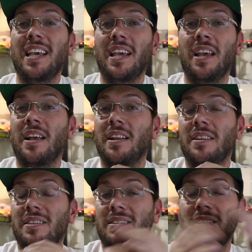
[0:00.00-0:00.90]

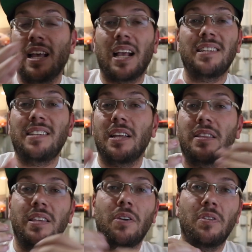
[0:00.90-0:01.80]
Like I
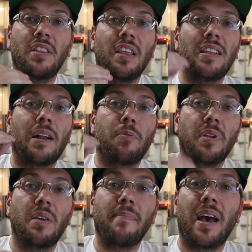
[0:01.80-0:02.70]
said, the only thing that
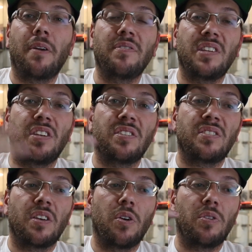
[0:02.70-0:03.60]
really matters
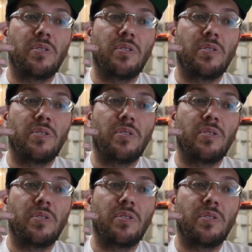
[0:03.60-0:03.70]
is